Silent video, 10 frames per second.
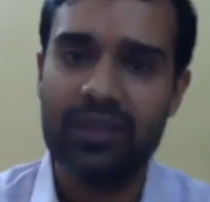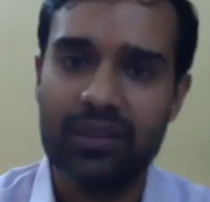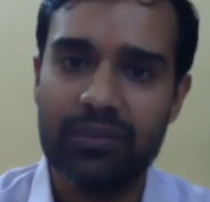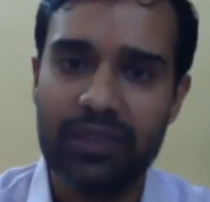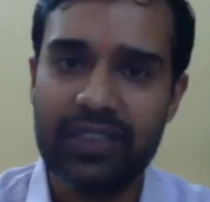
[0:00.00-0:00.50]

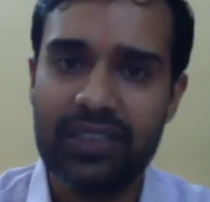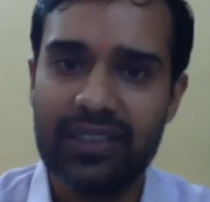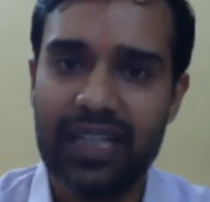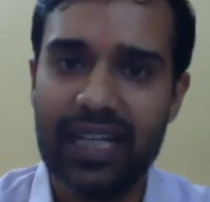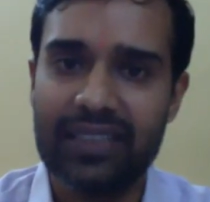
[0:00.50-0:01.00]
Bhavit,
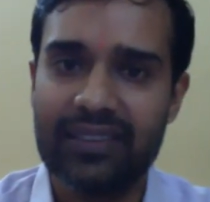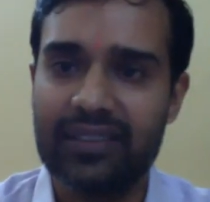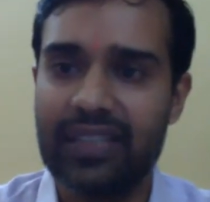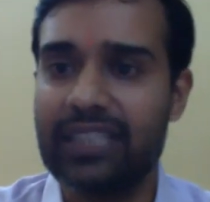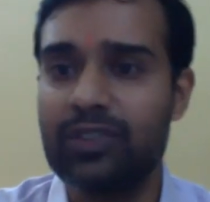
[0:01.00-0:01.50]
and
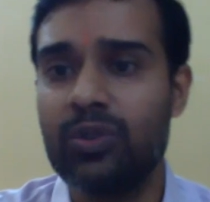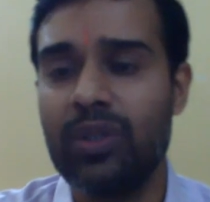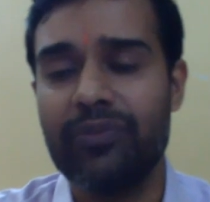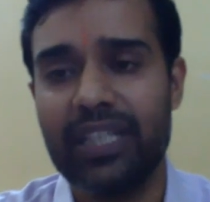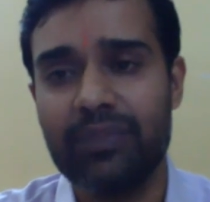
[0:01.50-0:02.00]
thank you
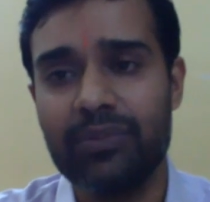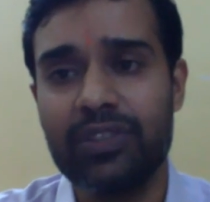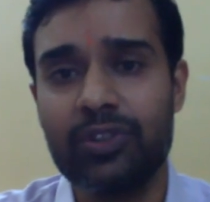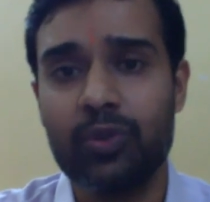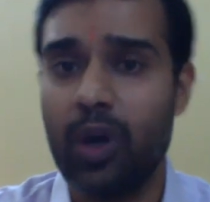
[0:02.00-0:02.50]
very
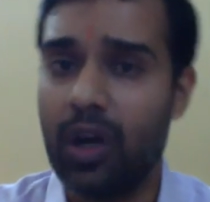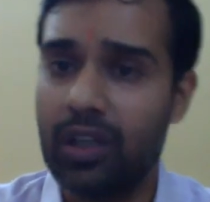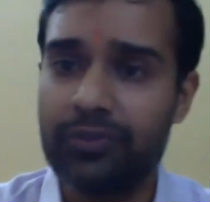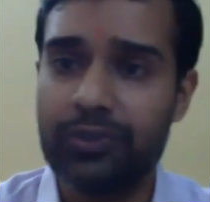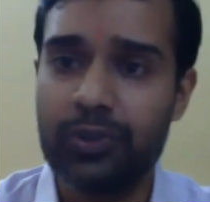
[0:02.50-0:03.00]
much to all
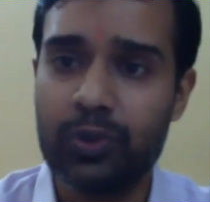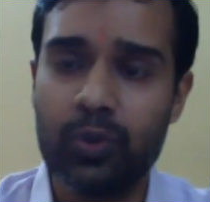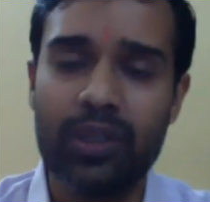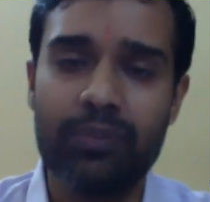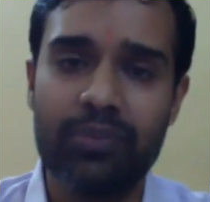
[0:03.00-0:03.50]
of you who
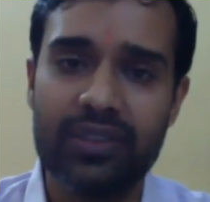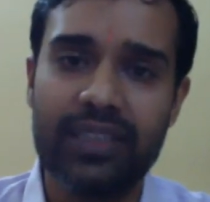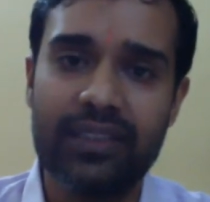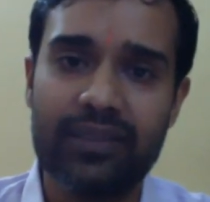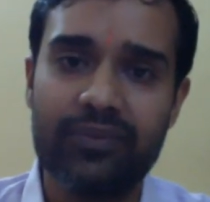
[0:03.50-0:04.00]
are present
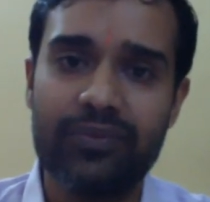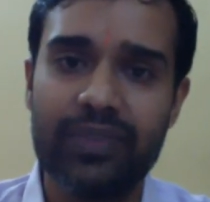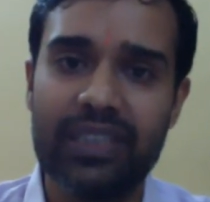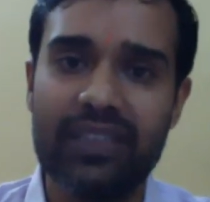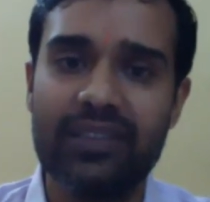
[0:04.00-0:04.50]

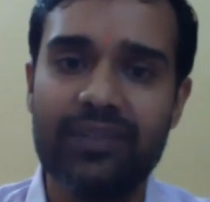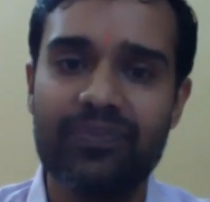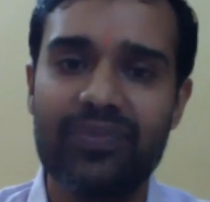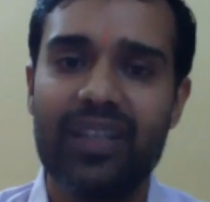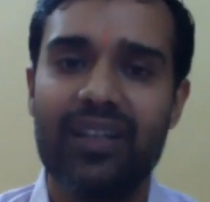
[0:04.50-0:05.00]
here.
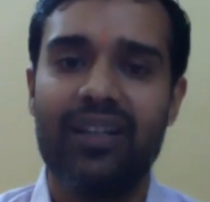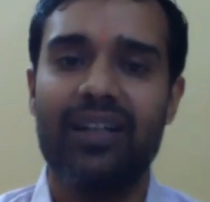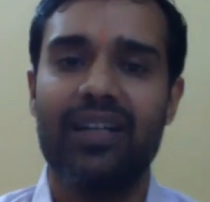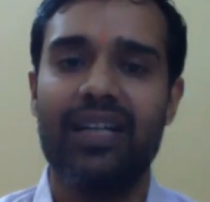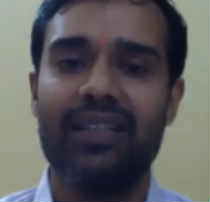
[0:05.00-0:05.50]

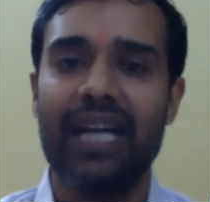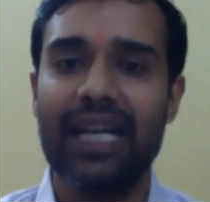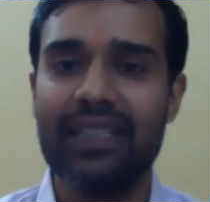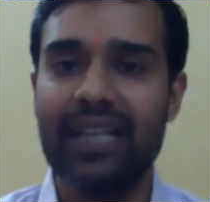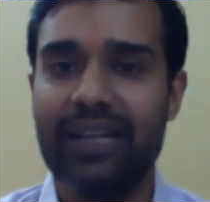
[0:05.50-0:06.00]
And I
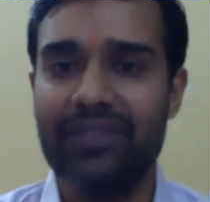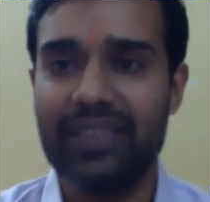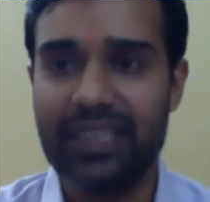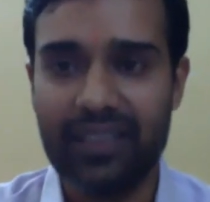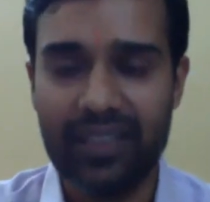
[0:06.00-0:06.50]
think I will
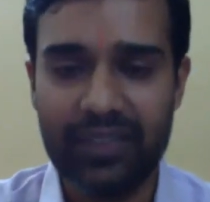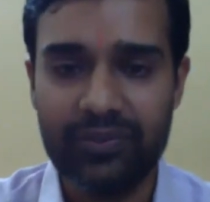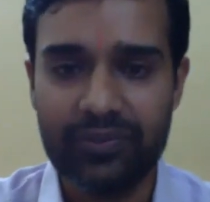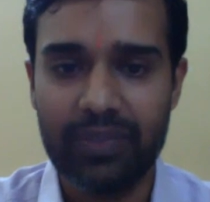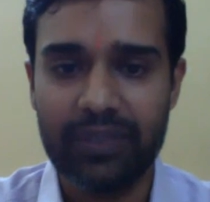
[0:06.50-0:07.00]
take a leave,
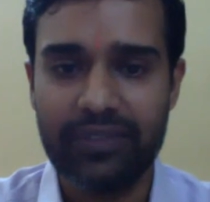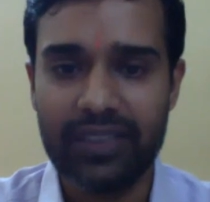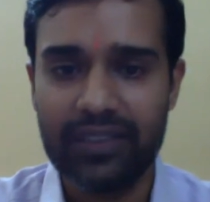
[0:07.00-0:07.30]
Bhavit.